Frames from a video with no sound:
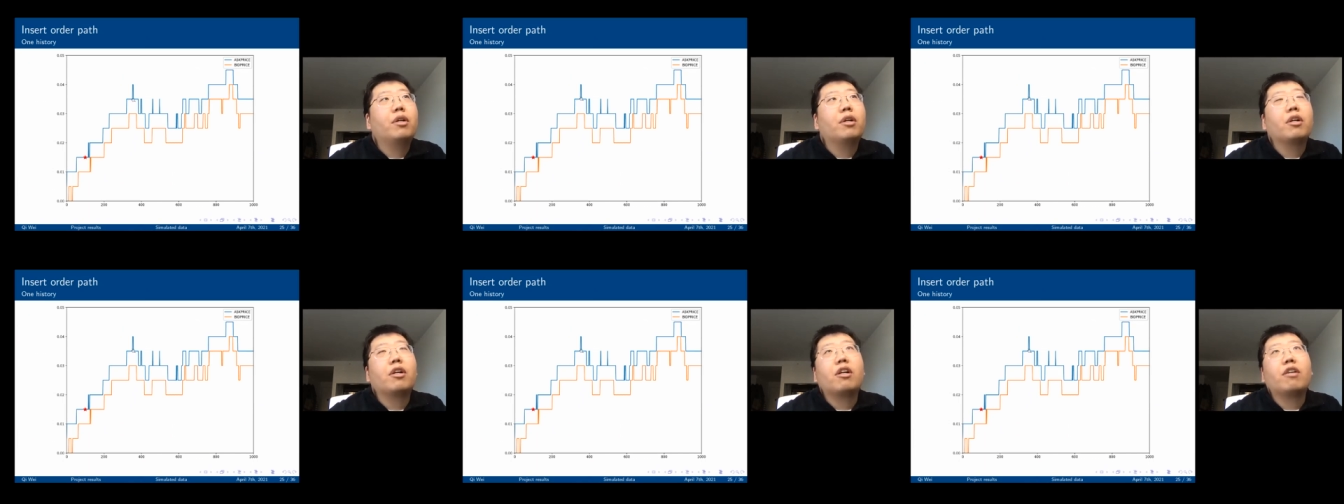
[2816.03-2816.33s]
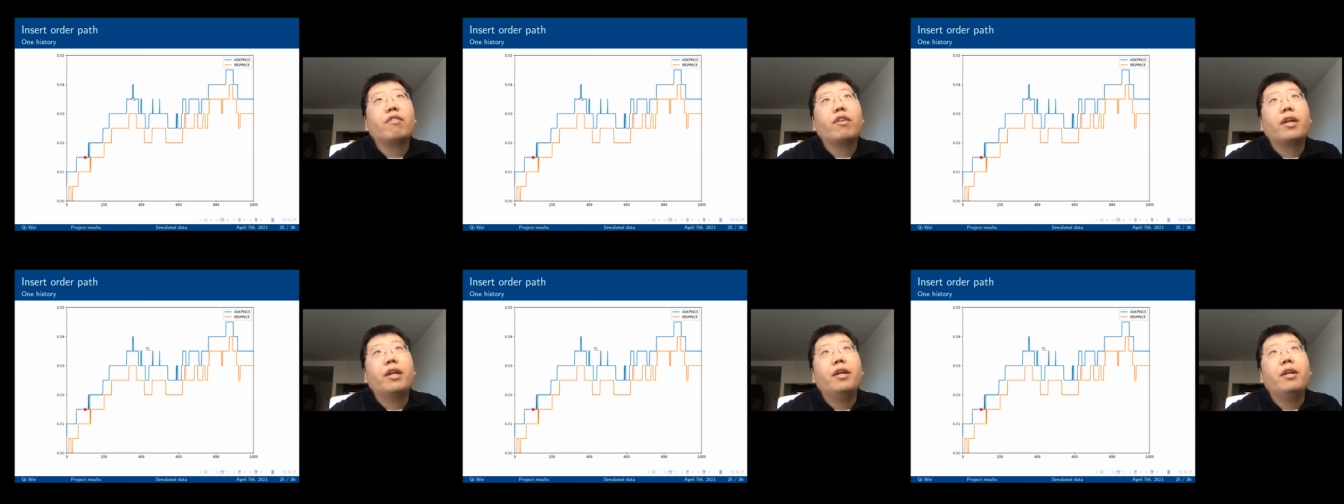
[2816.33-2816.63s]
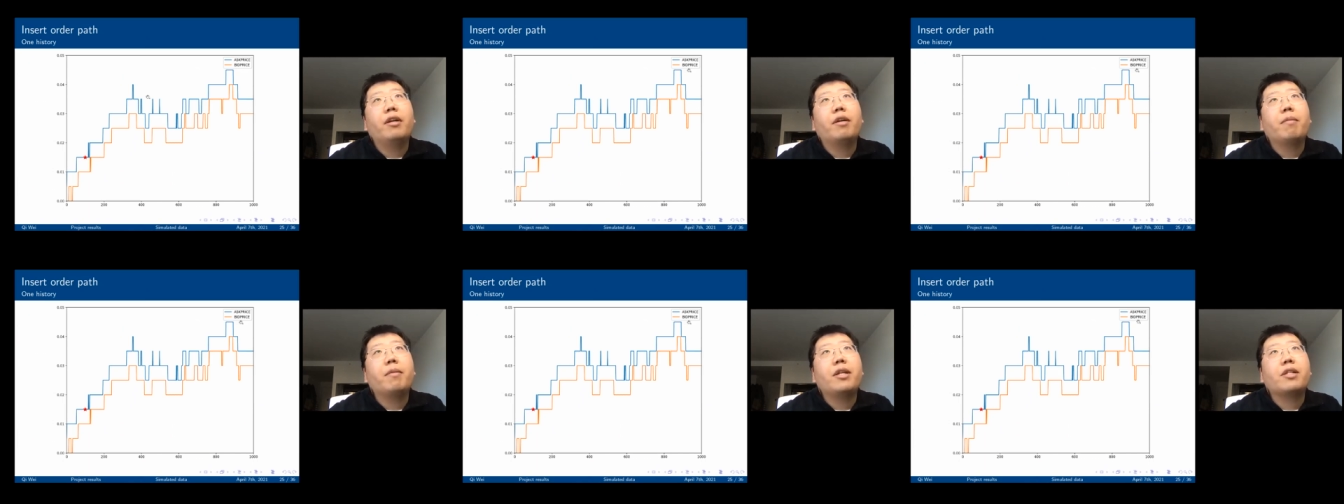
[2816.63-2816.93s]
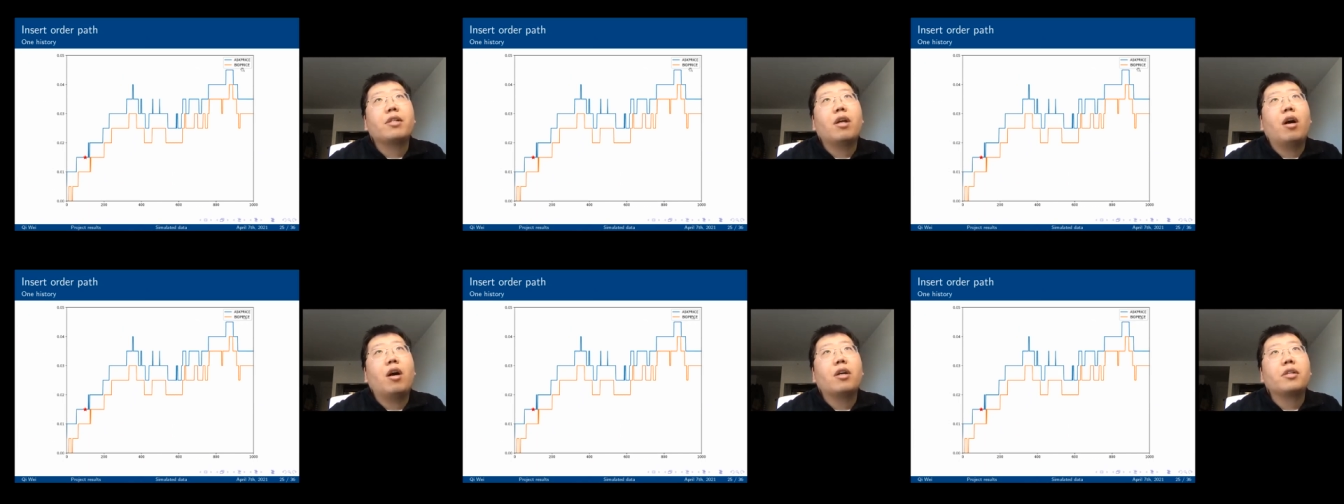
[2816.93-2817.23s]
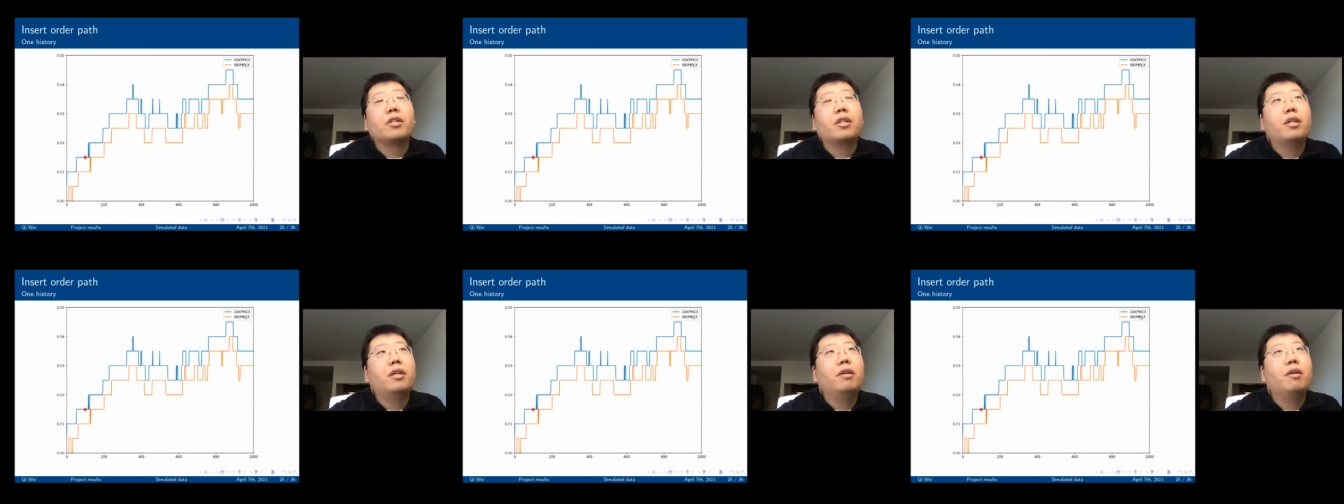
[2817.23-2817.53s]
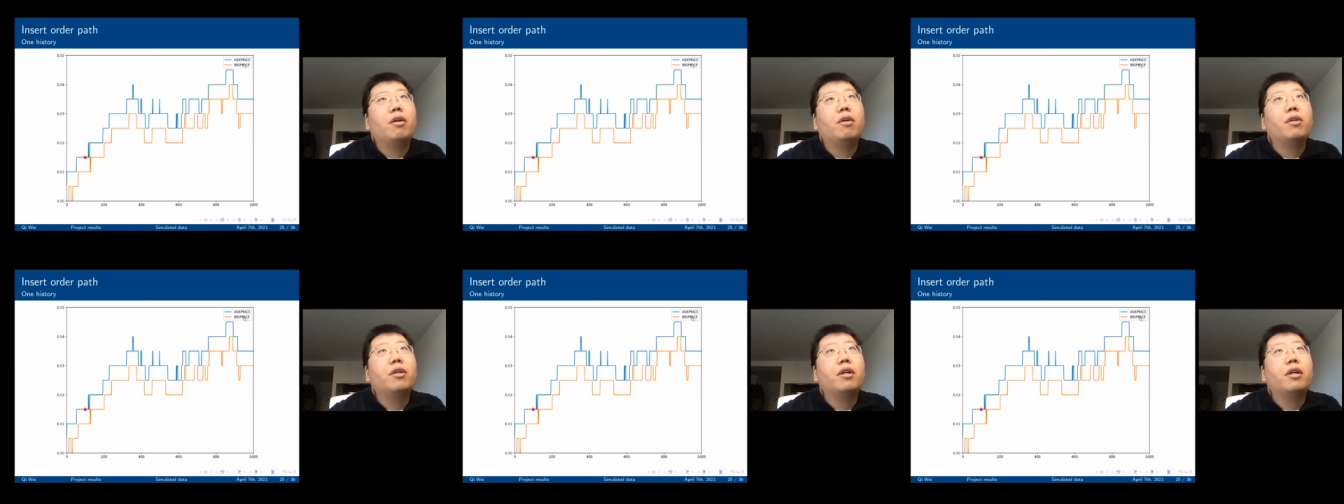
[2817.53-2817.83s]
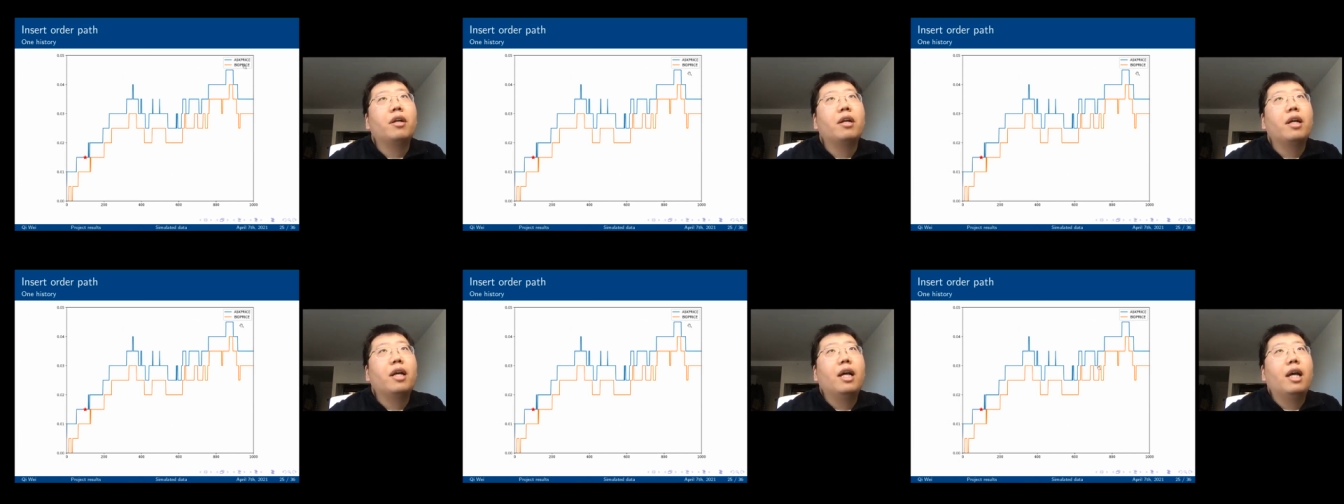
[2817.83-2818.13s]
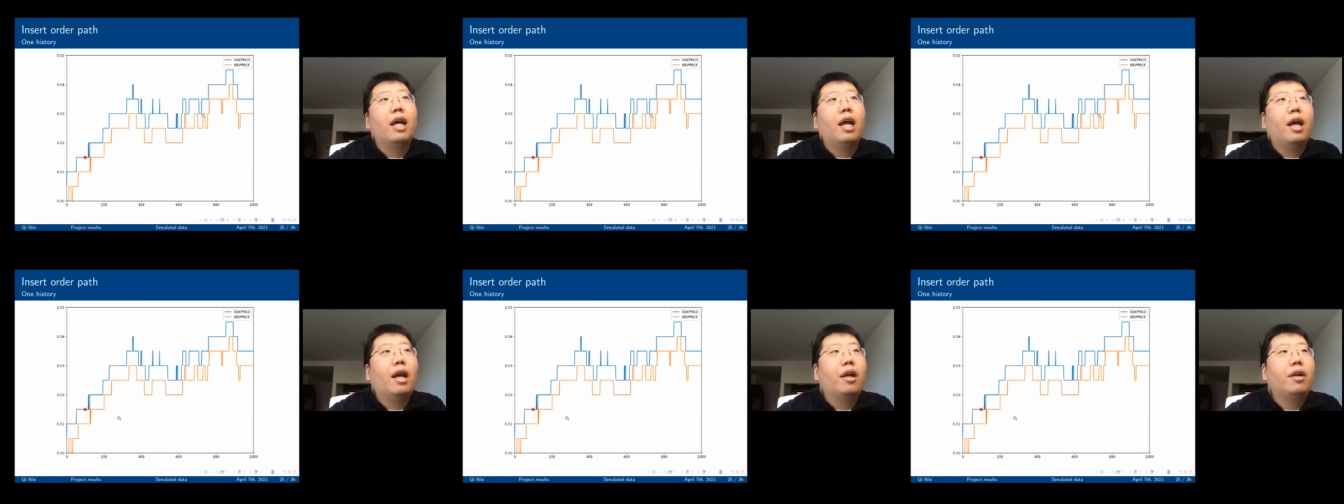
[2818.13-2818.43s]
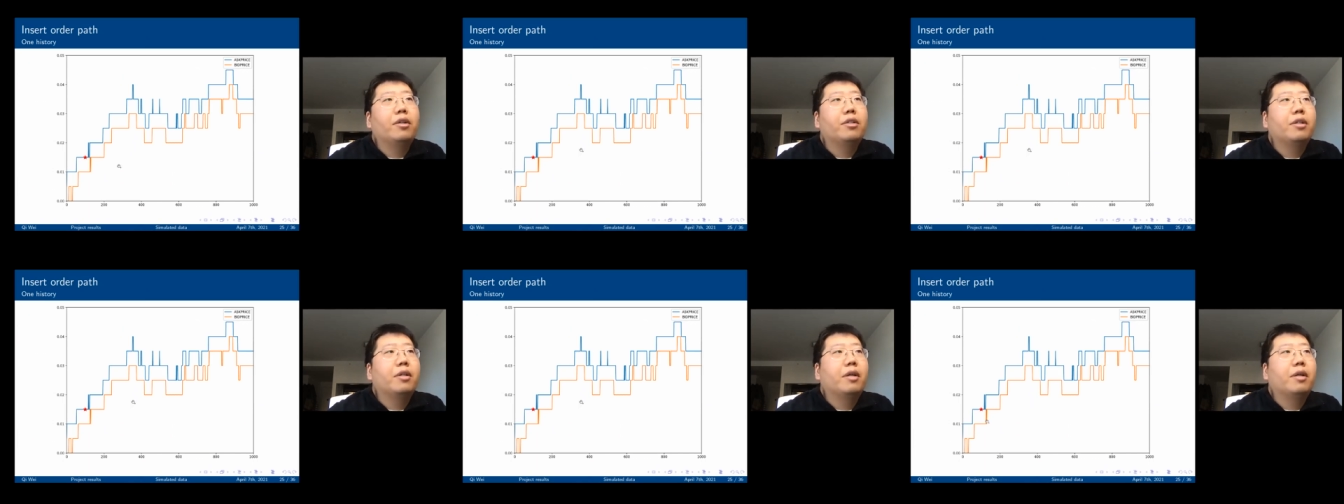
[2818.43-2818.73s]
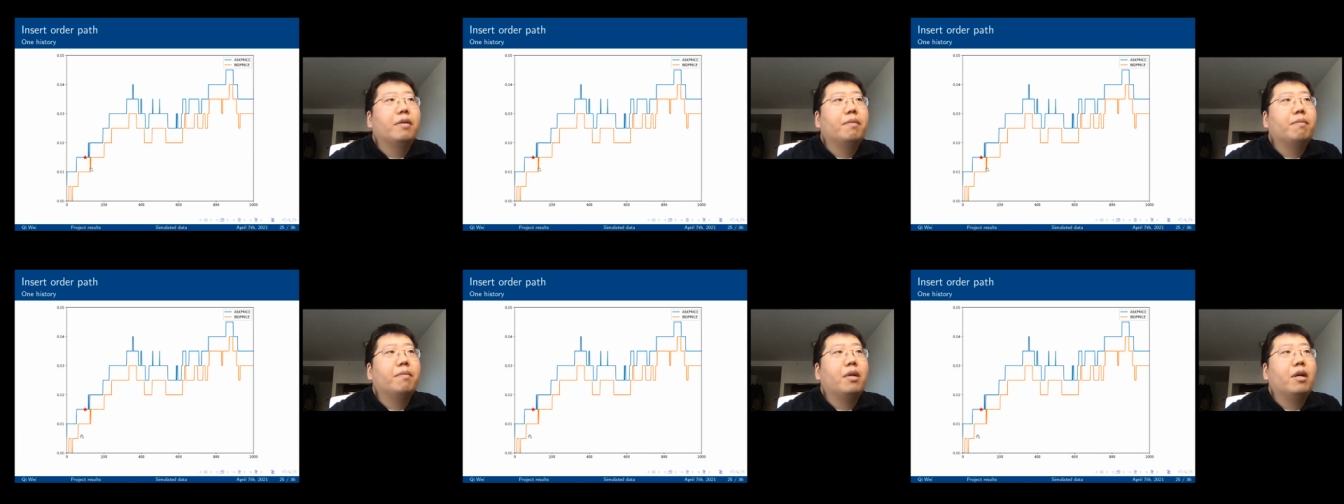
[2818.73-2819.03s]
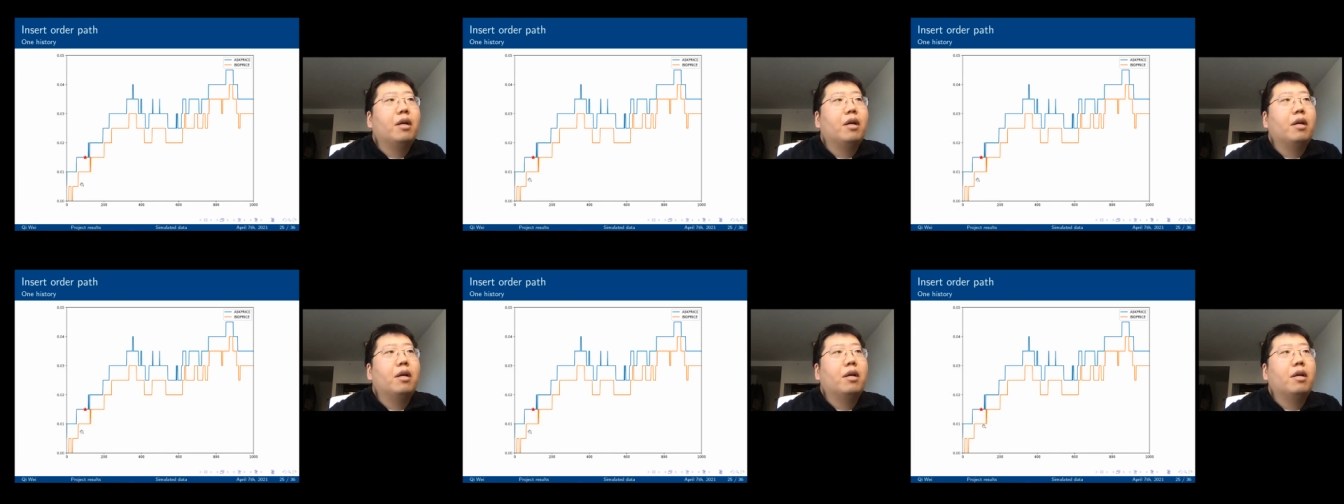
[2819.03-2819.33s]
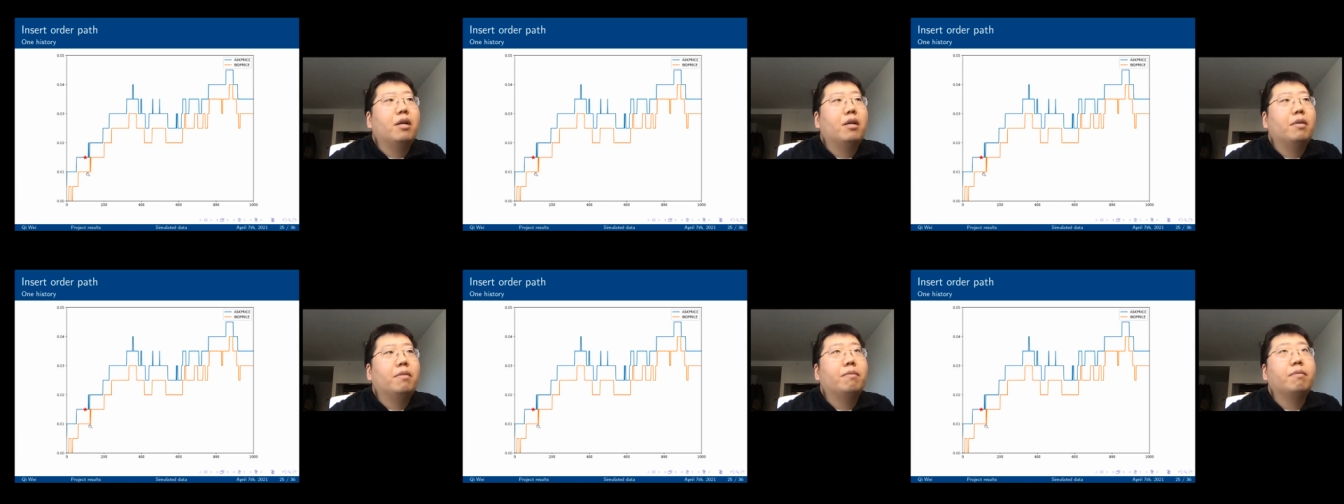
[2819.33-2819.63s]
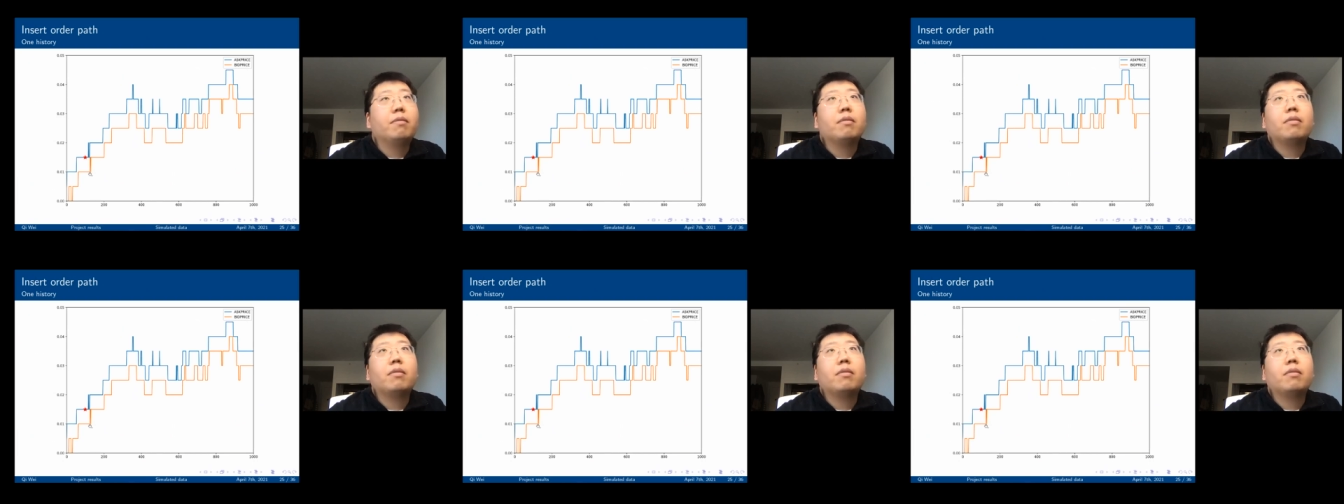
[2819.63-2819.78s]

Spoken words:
curve here means asking order, and the